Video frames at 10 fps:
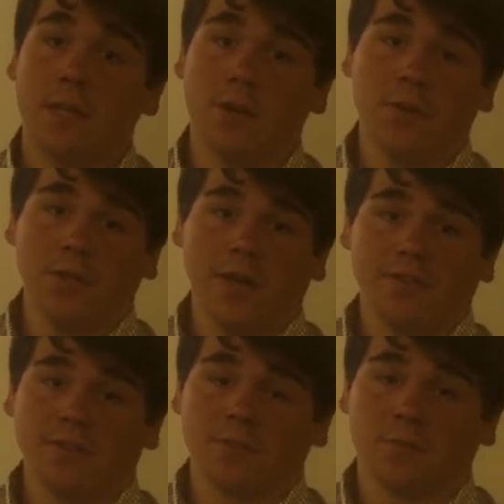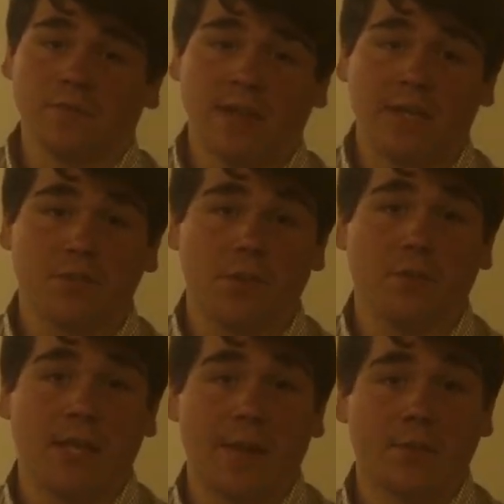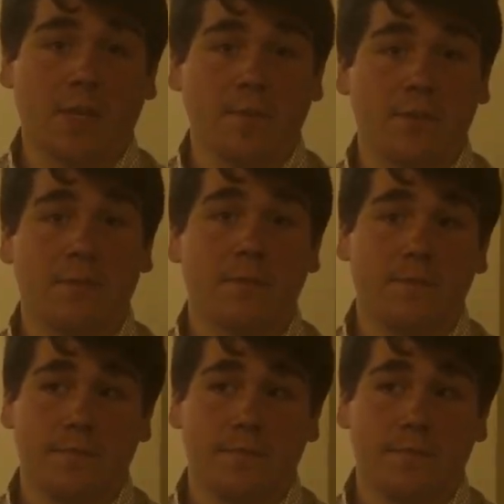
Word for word: No, you'll have to provide your own laptops.